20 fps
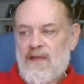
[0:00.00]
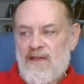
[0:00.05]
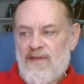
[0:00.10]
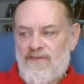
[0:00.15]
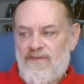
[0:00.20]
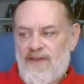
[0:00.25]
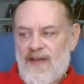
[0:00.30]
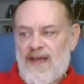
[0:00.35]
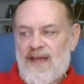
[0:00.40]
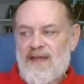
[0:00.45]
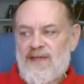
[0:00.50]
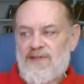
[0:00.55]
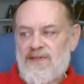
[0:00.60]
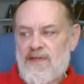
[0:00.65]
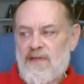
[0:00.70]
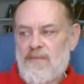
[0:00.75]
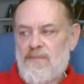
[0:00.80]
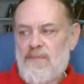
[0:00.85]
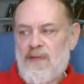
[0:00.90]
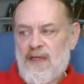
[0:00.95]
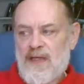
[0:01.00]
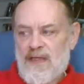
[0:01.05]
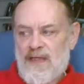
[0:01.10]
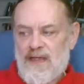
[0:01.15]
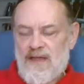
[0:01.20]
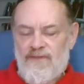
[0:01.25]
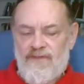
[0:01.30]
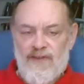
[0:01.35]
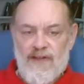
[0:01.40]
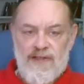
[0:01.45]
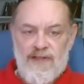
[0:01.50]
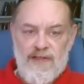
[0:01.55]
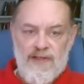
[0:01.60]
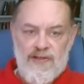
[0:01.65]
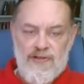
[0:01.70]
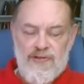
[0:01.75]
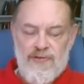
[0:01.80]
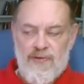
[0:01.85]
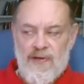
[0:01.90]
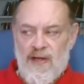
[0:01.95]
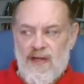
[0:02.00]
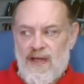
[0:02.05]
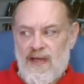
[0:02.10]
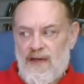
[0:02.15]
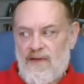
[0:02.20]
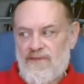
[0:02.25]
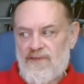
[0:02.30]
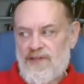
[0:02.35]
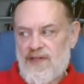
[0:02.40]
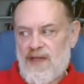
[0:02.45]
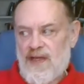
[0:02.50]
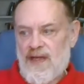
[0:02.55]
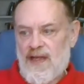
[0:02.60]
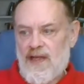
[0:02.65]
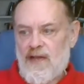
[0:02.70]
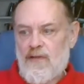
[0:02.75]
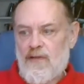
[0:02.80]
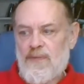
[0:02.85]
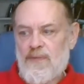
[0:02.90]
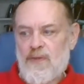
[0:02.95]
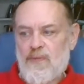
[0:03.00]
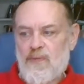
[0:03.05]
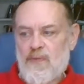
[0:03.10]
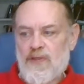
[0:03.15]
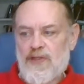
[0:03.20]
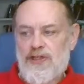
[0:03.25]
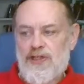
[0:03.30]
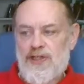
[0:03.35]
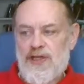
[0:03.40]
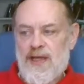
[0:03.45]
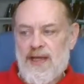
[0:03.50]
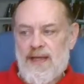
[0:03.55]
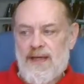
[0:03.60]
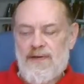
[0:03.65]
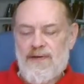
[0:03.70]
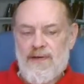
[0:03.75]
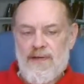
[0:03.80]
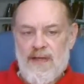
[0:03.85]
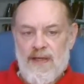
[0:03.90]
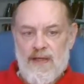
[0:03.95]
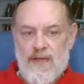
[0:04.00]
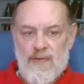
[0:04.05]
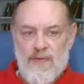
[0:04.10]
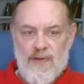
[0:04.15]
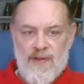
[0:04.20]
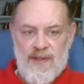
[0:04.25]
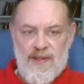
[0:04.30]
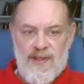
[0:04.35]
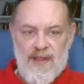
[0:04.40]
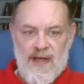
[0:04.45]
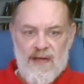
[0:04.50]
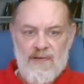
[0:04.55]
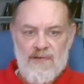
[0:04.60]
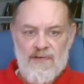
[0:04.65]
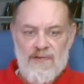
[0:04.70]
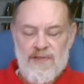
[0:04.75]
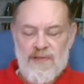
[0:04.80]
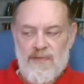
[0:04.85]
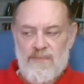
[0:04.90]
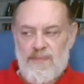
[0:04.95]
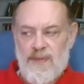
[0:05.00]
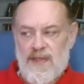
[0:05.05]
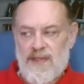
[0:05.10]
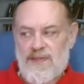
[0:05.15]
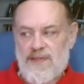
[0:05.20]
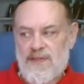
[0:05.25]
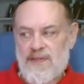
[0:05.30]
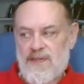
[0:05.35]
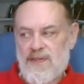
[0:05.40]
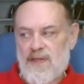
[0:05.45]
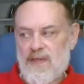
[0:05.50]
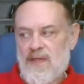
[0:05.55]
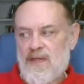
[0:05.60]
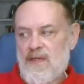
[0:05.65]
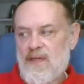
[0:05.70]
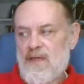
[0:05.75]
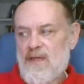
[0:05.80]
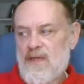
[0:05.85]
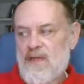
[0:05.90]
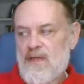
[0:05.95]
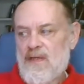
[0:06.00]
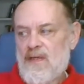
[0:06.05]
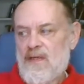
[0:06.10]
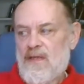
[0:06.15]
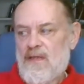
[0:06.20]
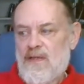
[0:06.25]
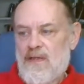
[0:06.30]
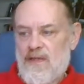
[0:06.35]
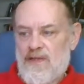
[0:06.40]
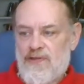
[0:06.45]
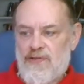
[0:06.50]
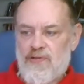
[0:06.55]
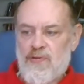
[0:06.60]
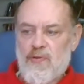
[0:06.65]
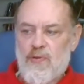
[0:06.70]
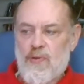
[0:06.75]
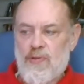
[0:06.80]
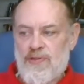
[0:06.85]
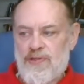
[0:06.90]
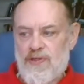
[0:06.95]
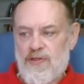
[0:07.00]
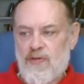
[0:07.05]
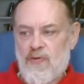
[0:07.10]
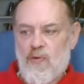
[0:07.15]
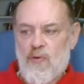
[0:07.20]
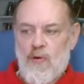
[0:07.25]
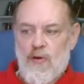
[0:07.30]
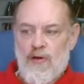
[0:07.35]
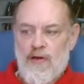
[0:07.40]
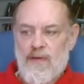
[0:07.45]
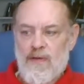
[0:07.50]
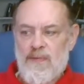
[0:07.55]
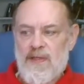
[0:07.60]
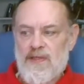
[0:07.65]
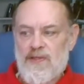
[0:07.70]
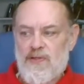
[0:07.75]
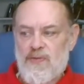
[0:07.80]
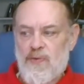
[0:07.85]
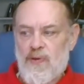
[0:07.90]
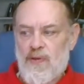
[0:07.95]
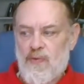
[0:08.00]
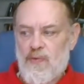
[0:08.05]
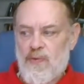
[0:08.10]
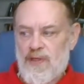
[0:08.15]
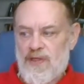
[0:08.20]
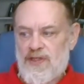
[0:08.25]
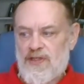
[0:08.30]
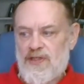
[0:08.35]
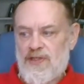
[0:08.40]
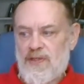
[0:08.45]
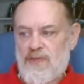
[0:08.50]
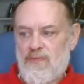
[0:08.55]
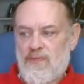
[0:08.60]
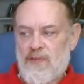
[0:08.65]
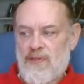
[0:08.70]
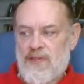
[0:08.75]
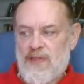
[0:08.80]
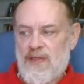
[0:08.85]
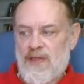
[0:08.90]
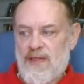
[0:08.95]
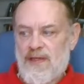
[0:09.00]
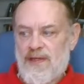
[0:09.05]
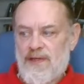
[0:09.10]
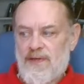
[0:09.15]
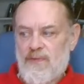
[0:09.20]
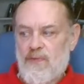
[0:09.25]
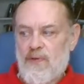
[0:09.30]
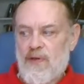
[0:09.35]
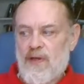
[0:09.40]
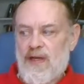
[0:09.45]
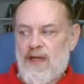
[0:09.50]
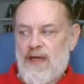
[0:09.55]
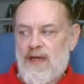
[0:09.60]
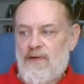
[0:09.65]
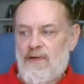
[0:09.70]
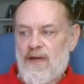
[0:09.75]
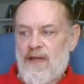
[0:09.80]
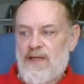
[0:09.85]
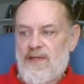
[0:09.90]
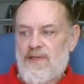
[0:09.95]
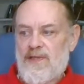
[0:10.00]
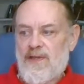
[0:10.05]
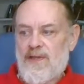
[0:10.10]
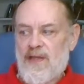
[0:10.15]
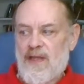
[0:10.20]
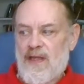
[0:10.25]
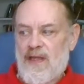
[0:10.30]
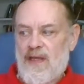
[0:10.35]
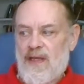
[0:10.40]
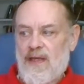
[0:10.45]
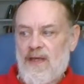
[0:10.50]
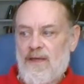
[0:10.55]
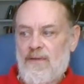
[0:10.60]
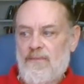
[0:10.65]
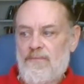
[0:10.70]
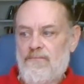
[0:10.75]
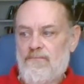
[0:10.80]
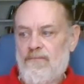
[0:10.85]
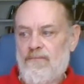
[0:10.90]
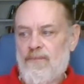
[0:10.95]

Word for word: the vast and magnificent shrine of St. Alban was shattered into a thousand pieces. The jewels and ornaments with which it was glittered were carried to the king.